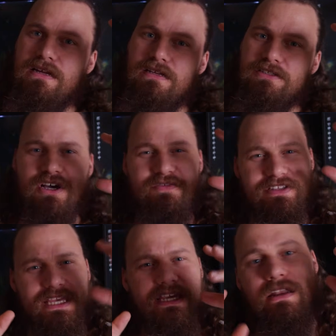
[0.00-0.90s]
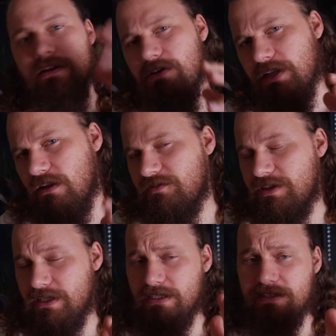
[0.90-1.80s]
So if I take a look at all of
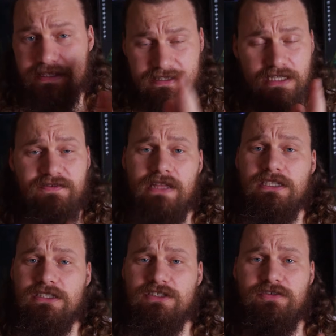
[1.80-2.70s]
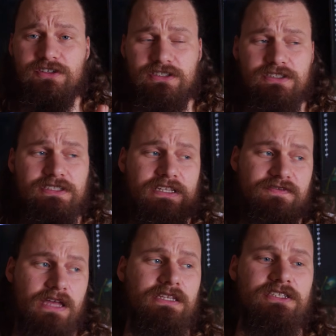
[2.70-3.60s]
the disadvantages versus the
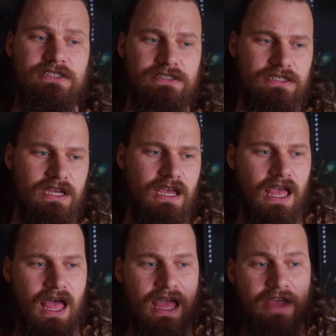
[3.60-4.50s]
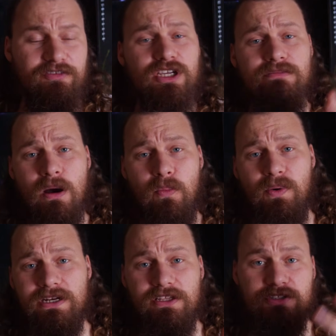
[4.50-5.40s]
advantages, I have to come up
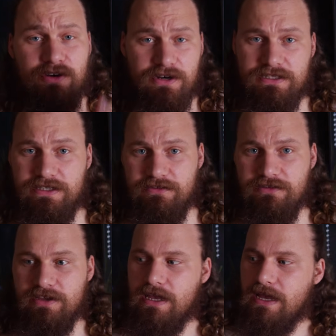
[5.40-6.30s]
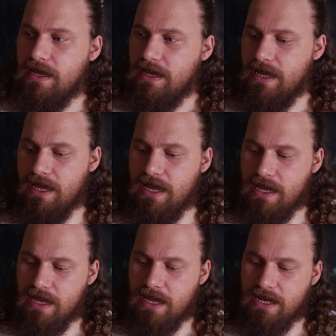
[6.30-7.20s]
with an alternative.
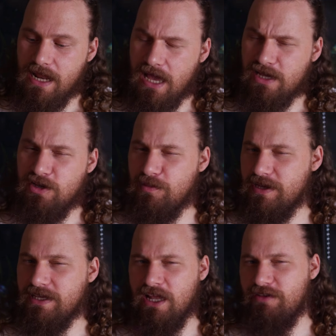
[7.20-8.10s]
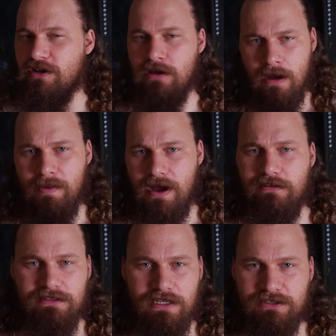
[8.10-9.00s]
And I could be kind of a
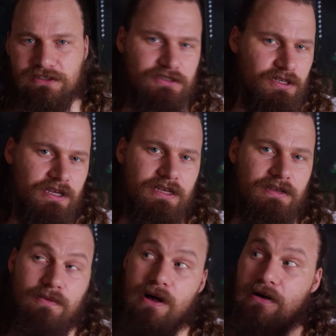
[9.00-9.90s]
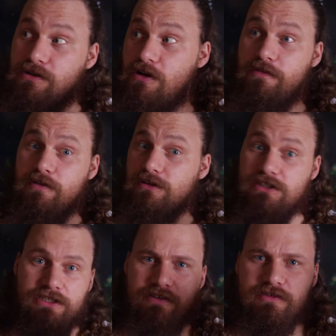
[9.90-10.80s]
cop-out and just say, well, go for a
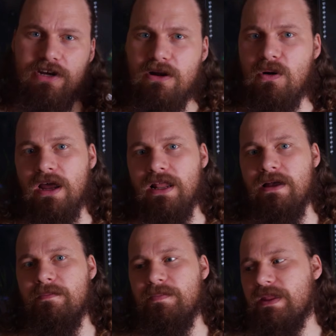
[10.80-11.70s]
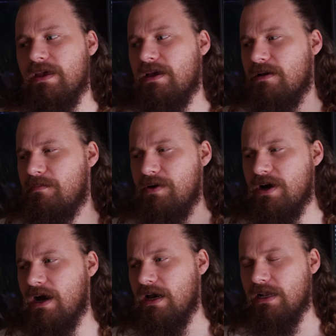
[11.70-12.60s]
silver Arowana,
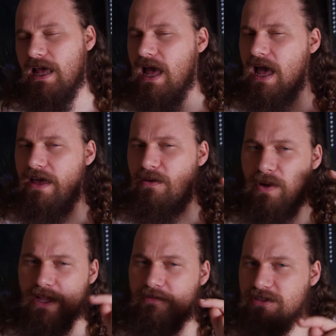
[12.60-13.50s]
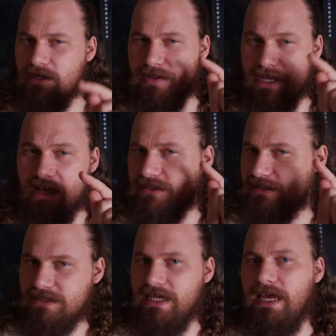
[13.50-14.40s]
but I went for something else
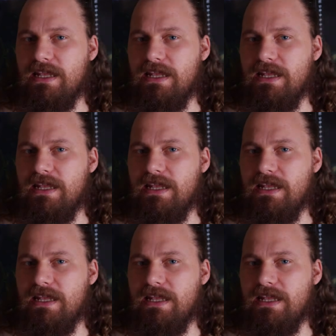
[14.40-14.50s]
instead.